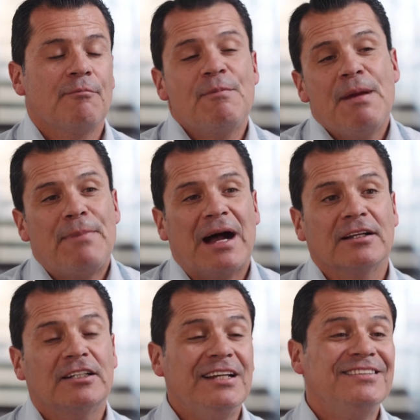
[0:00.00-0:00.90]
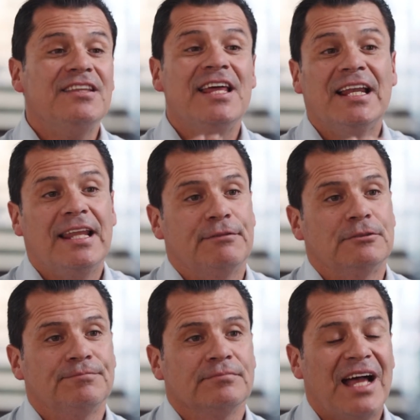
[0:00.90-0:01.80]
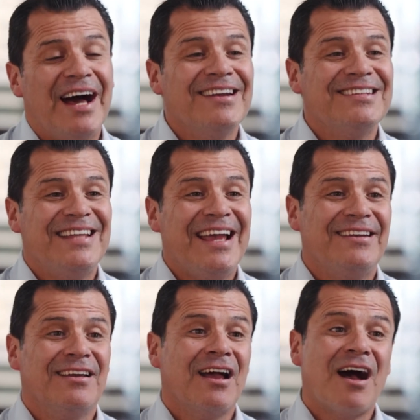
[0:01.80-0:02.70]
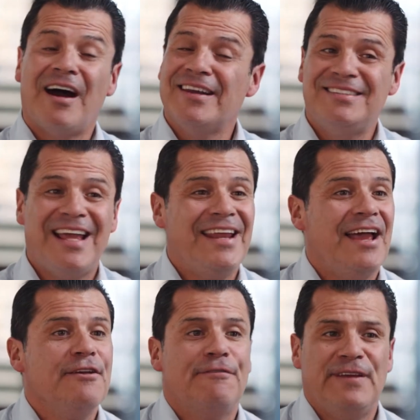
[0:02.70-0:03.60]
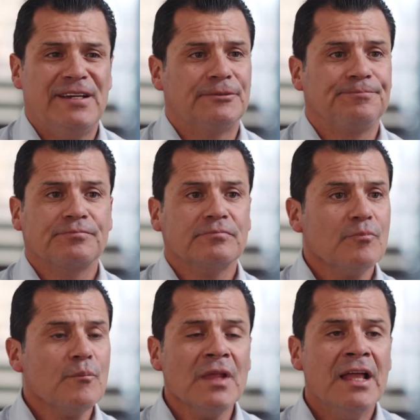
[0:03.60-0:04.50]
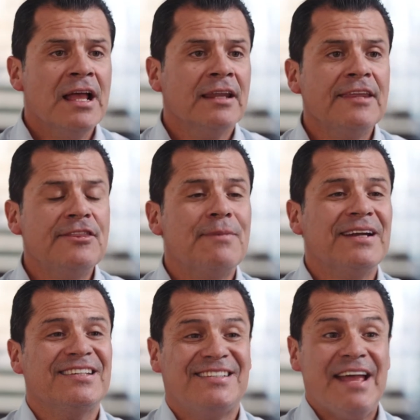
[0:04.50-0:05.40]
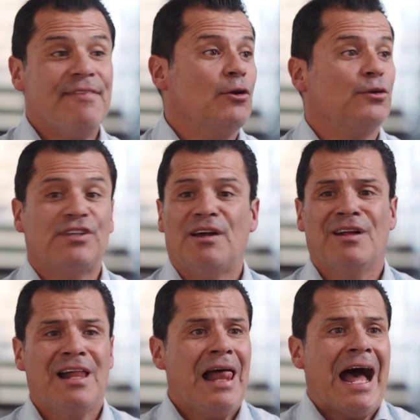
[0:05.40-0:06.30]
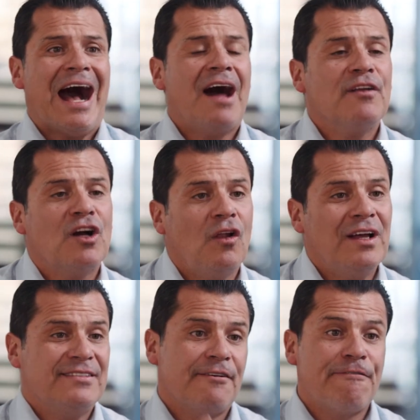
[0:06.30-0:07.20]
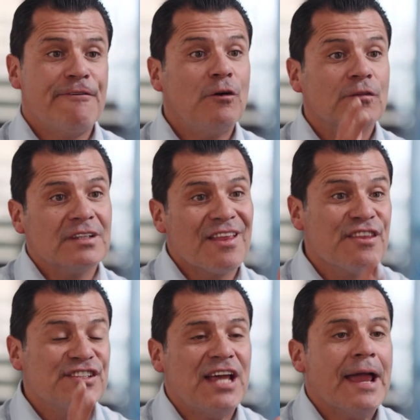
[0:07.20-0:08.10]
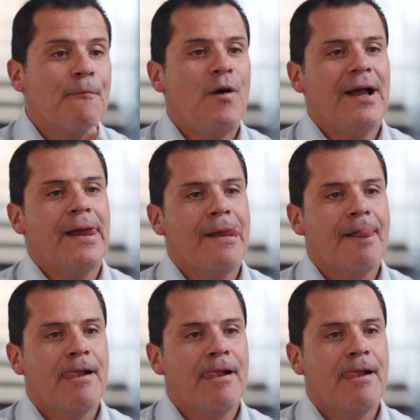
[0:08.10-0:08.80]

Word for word: Remember, get to their level. Understand, understand how you feel. Let them understand that also other clients have felt the same way.